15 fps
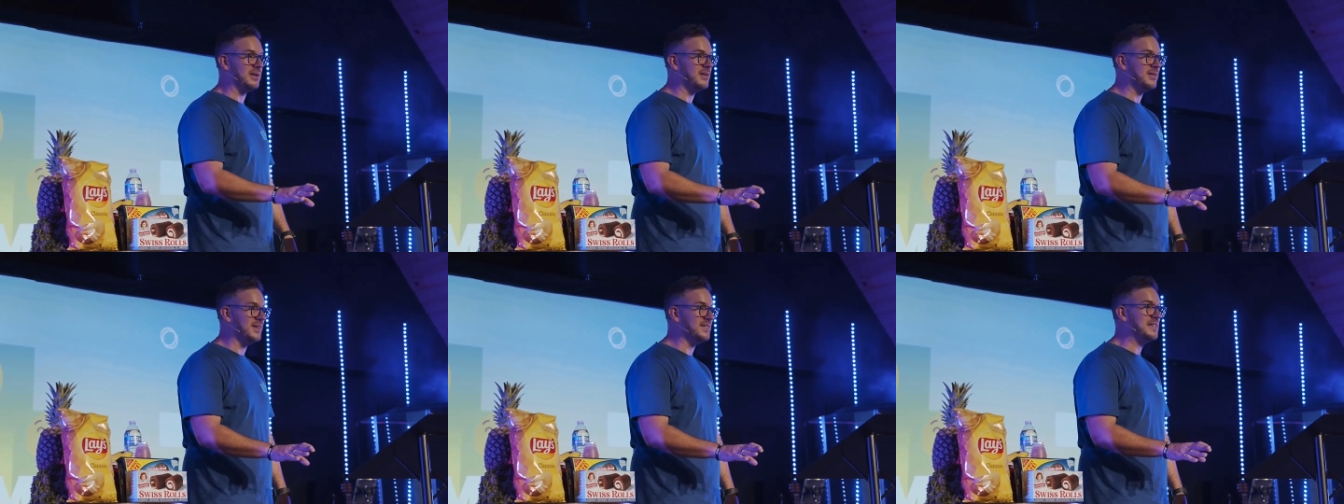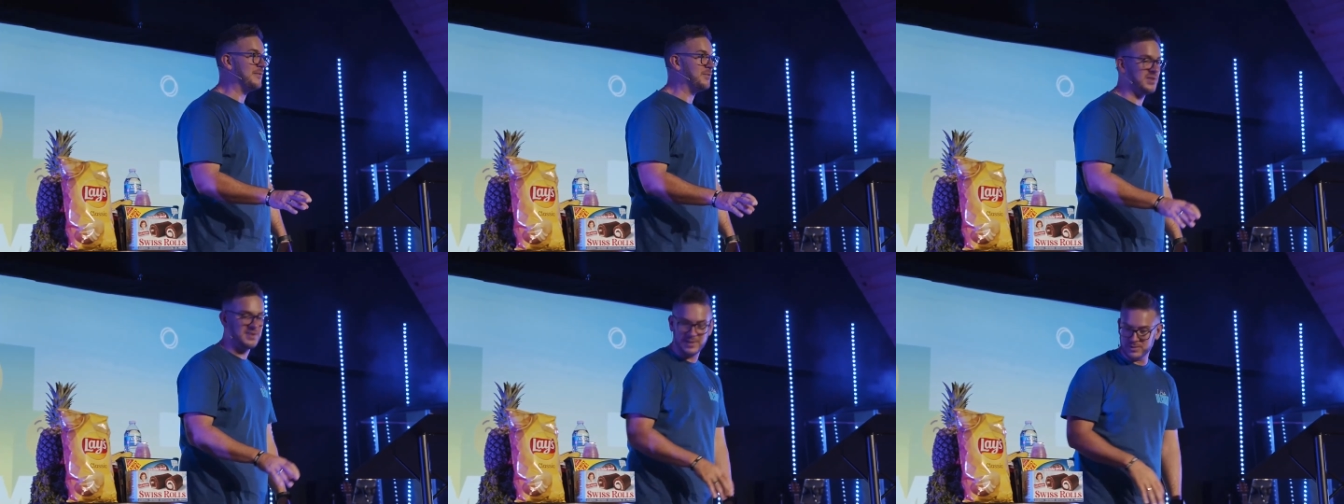This stuff
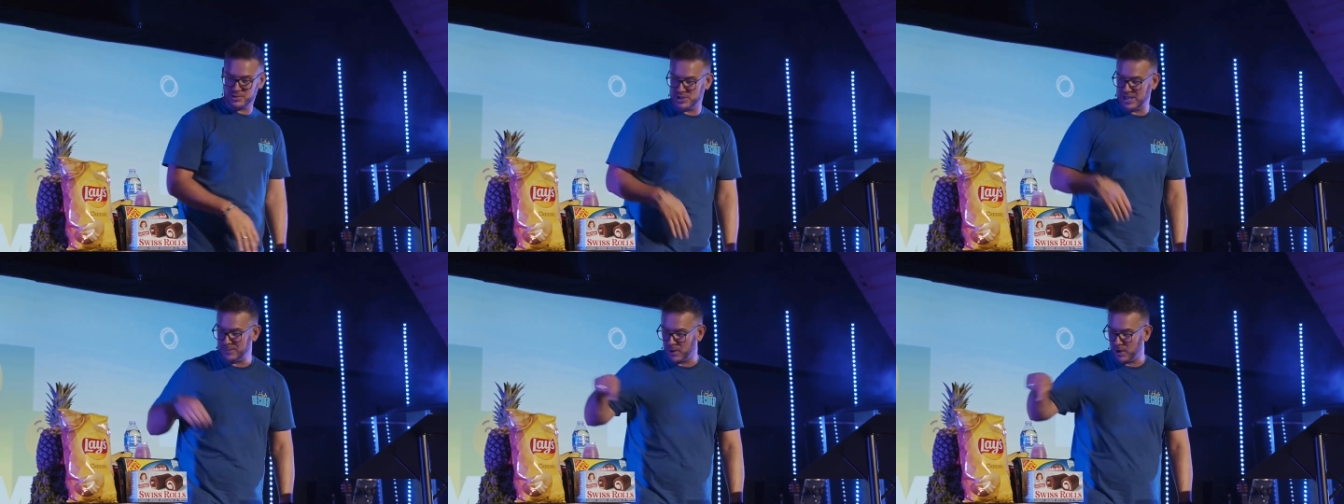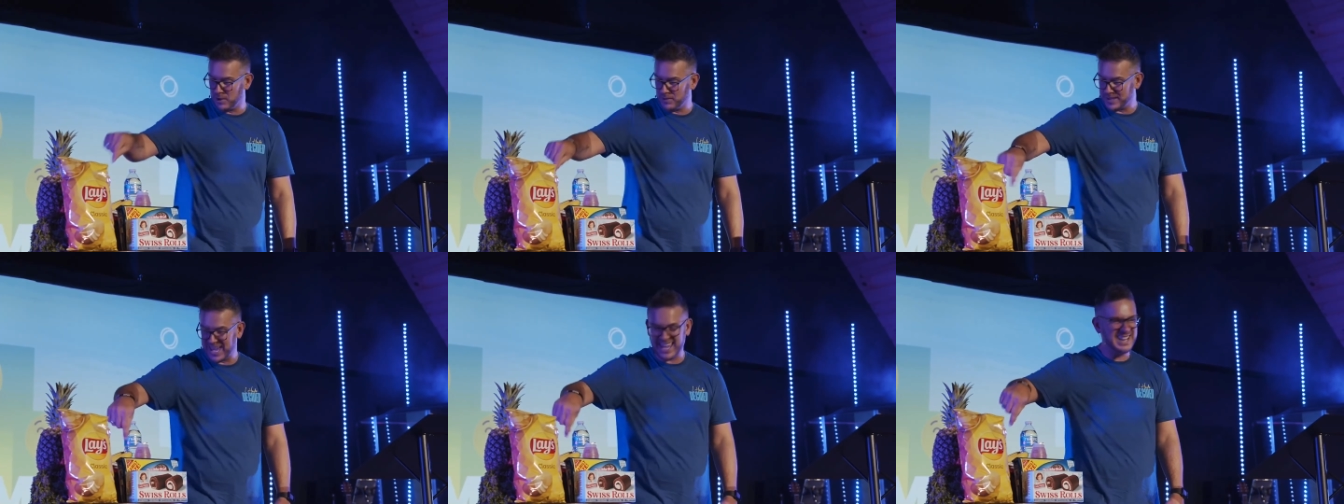was so cheap. All the
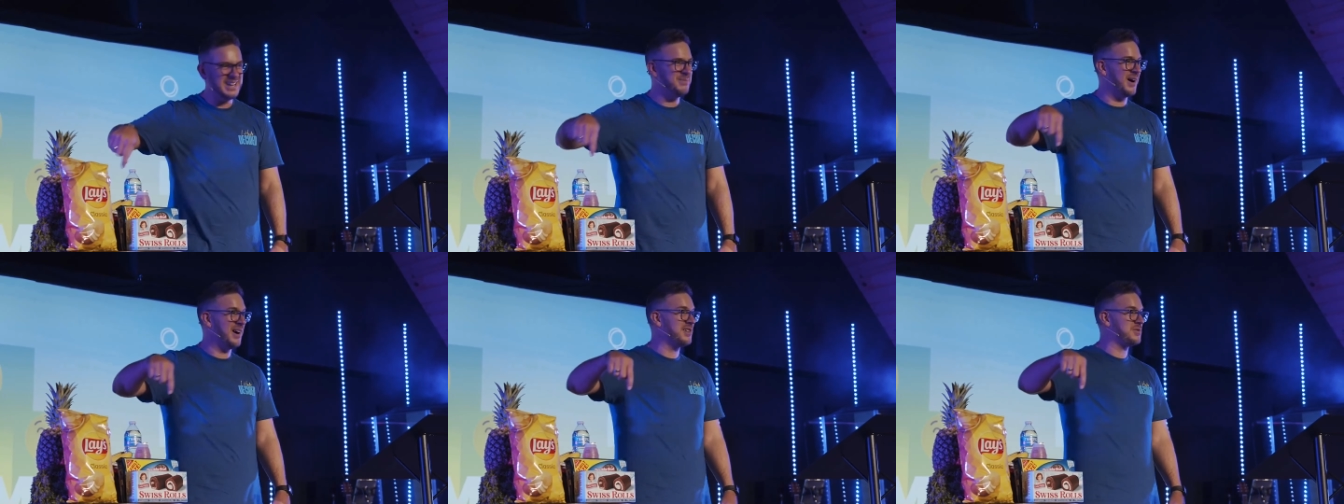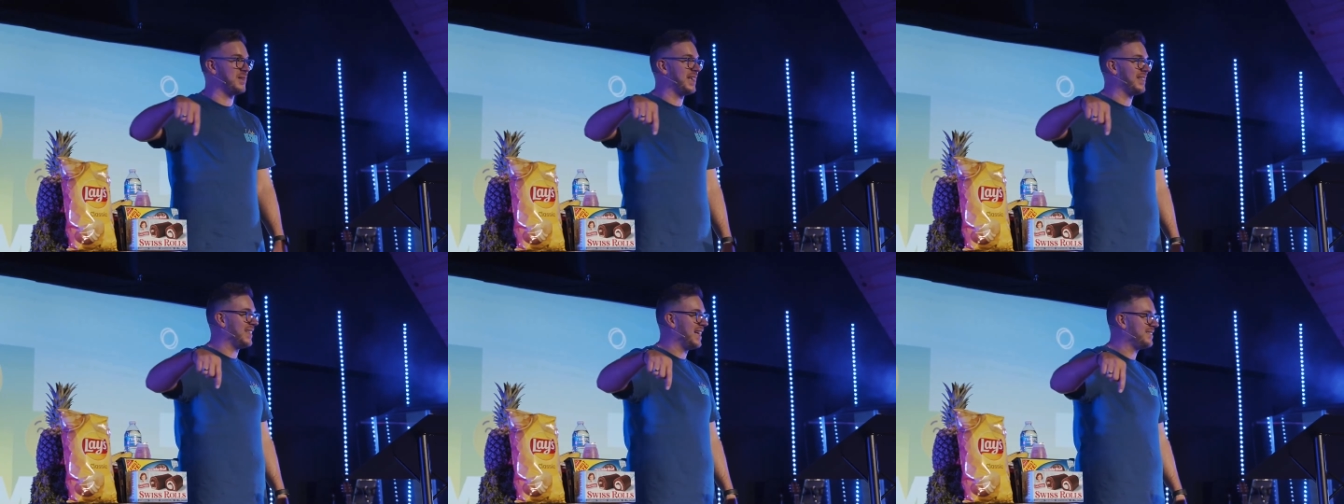candy bars were
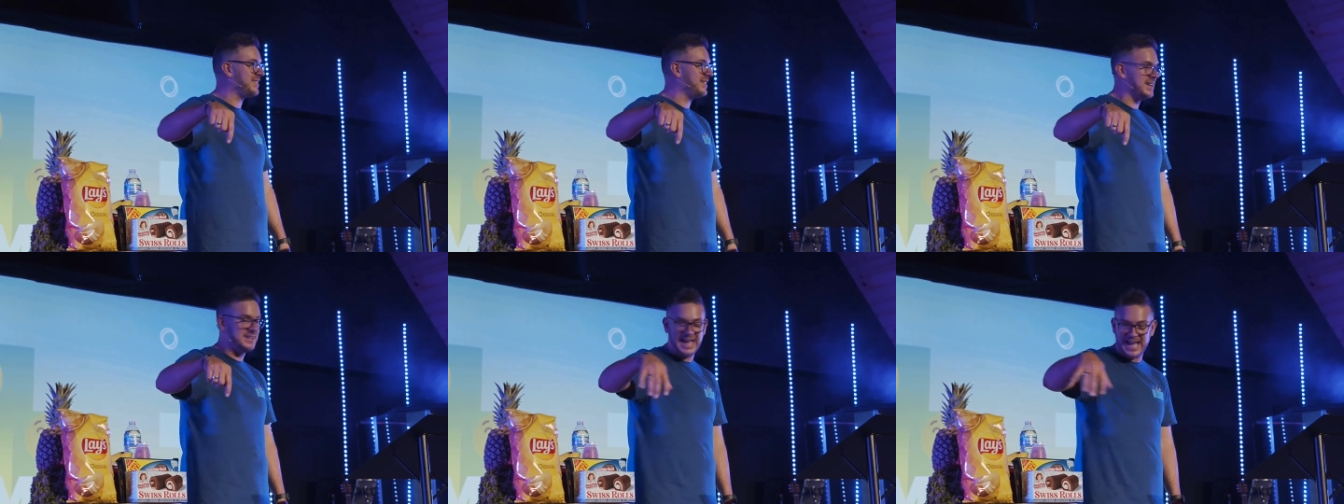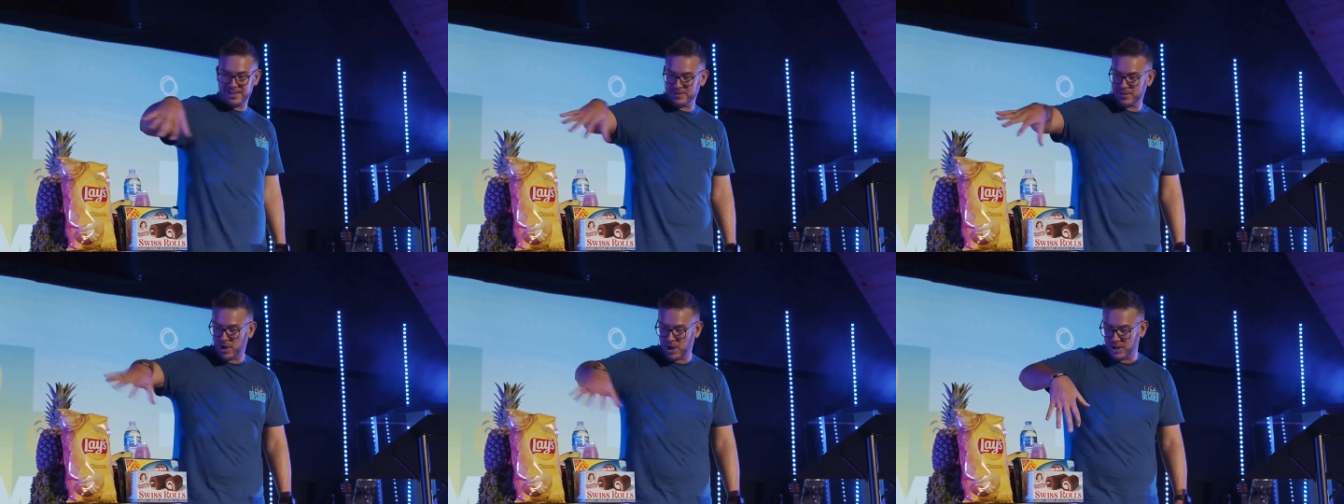like less than a
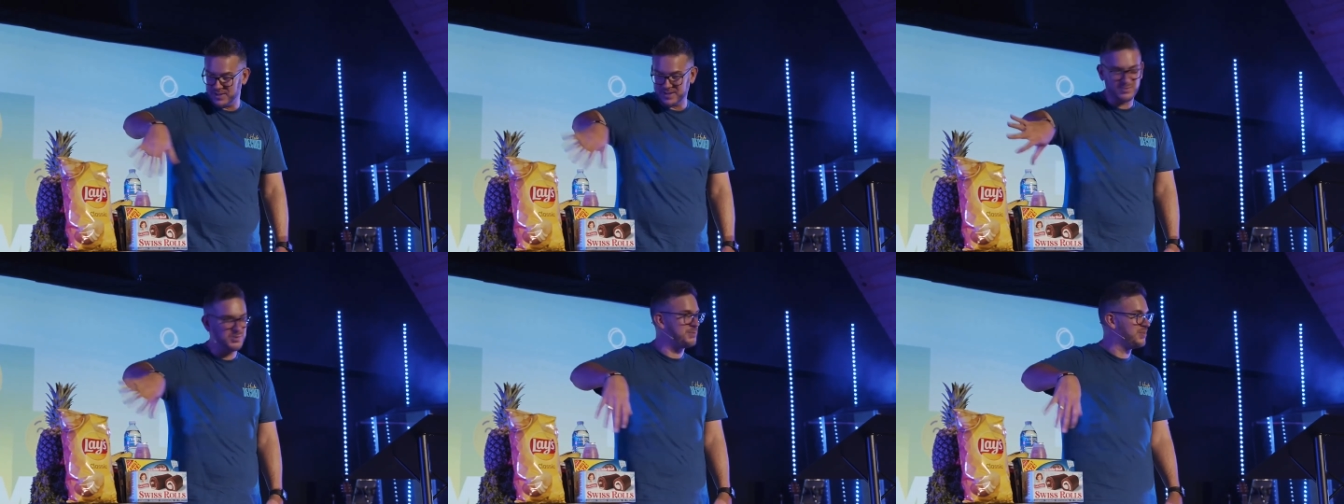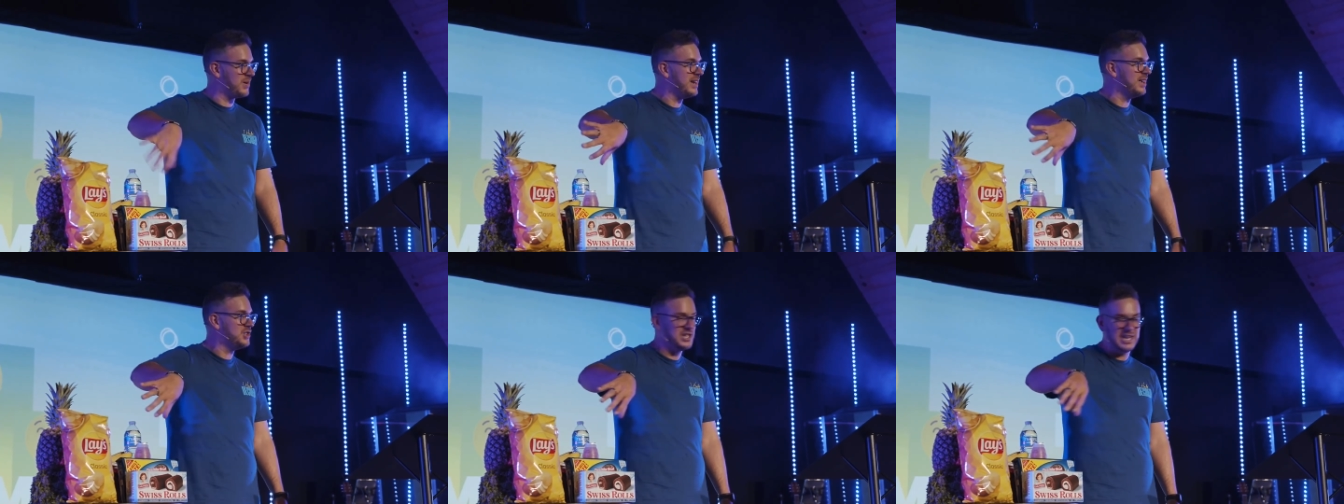dollar. All this was
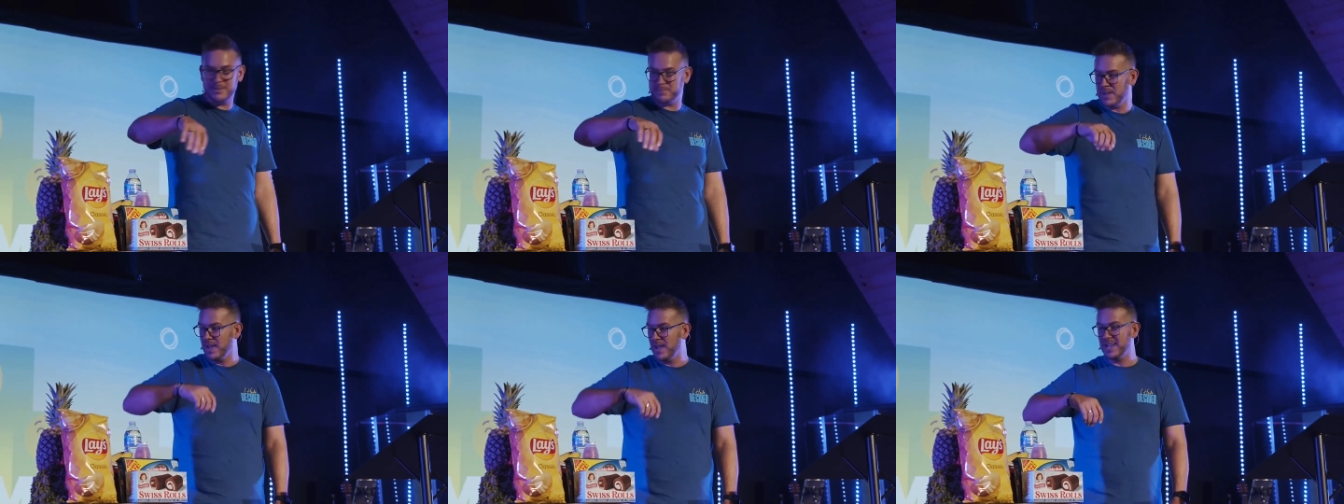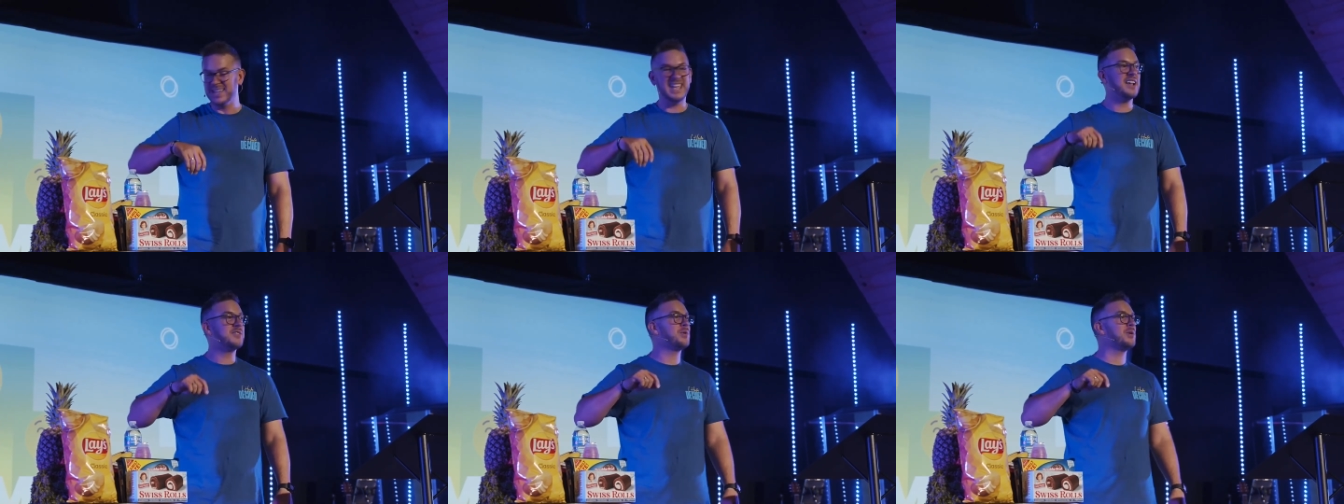pretty cheap.
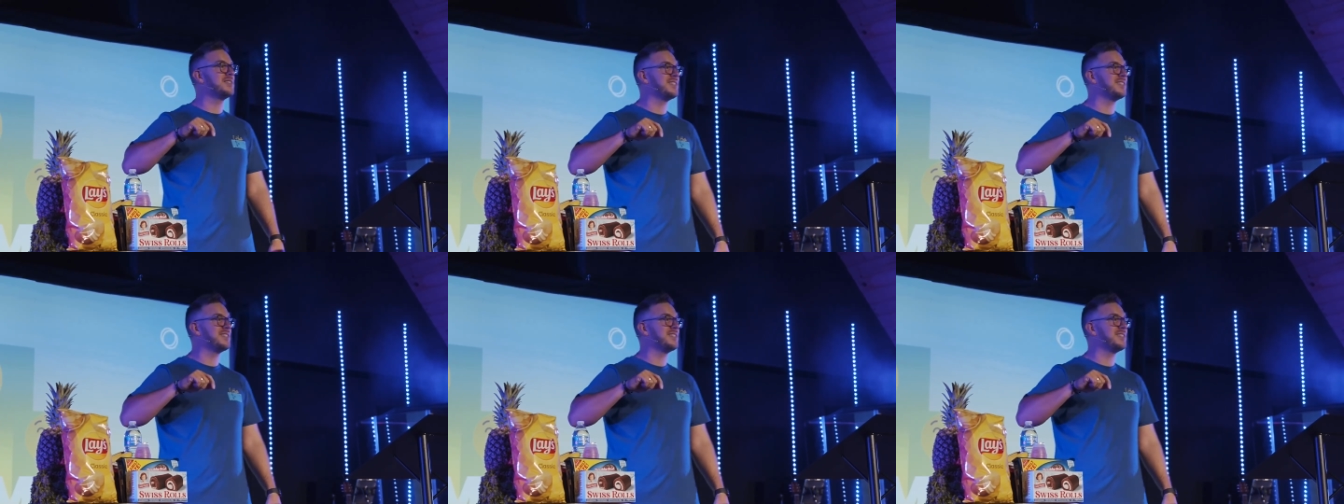Guess what was